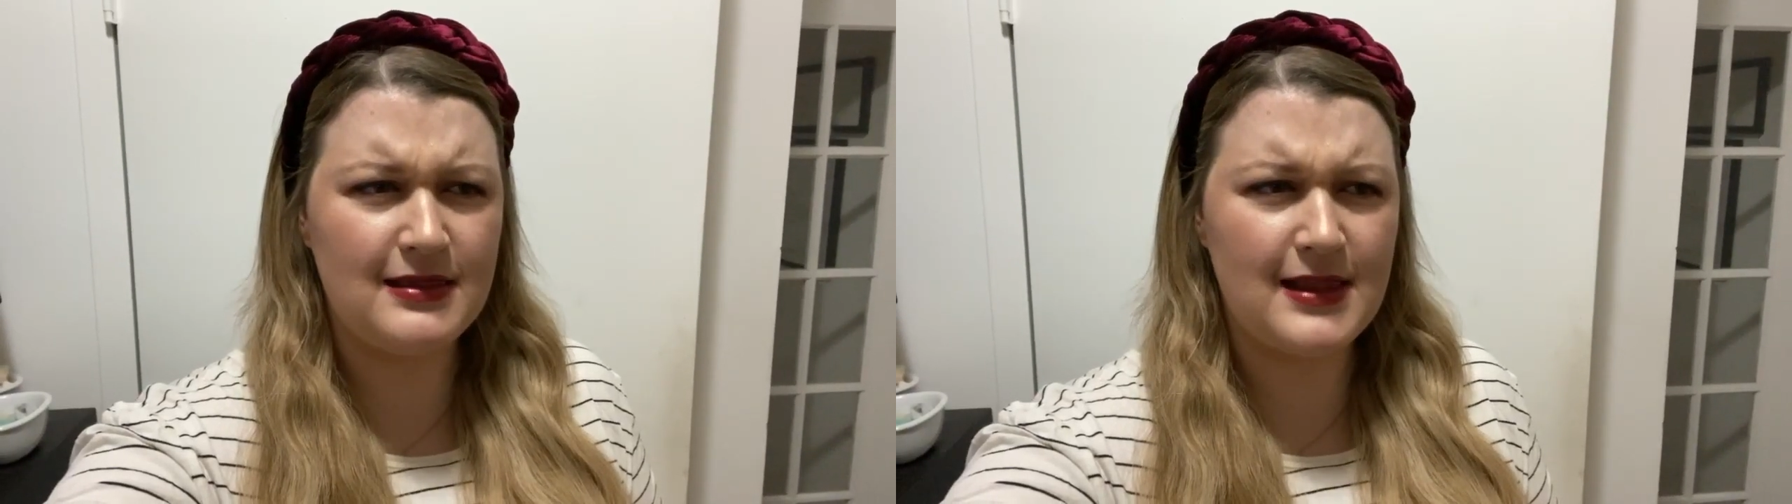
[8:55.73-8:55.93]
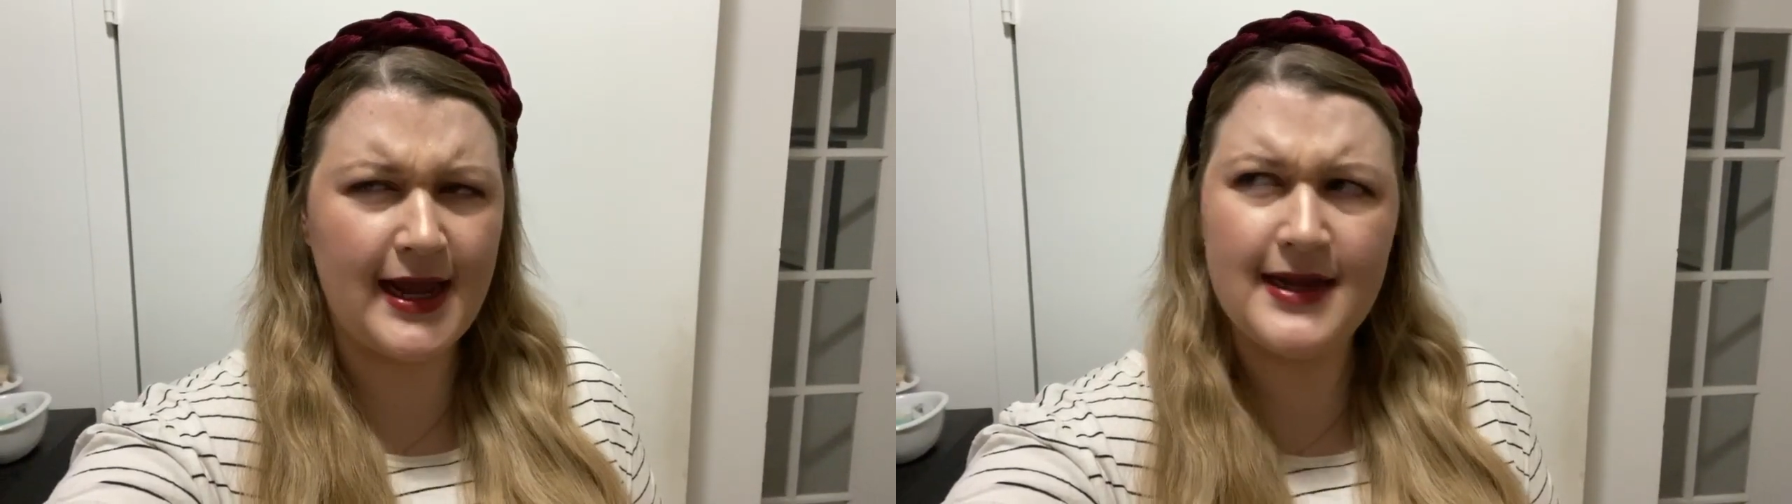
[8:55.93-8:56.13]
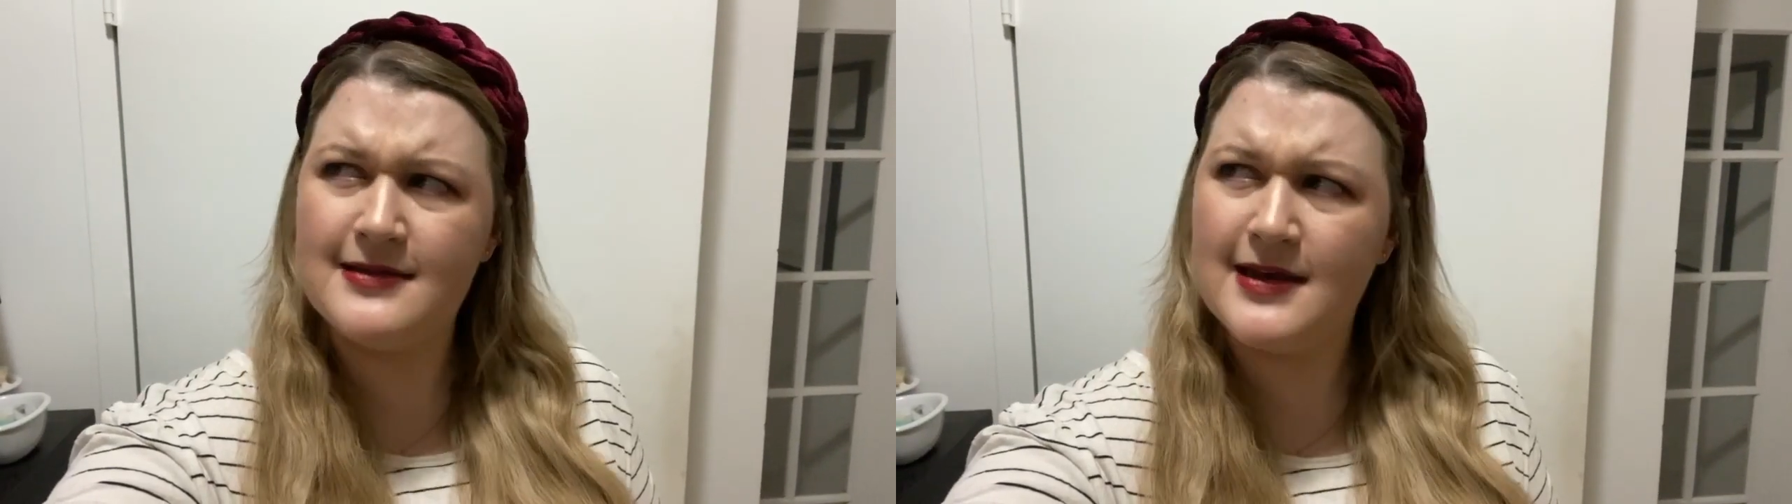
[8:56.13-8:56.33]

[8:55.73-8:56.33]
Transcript: Lights,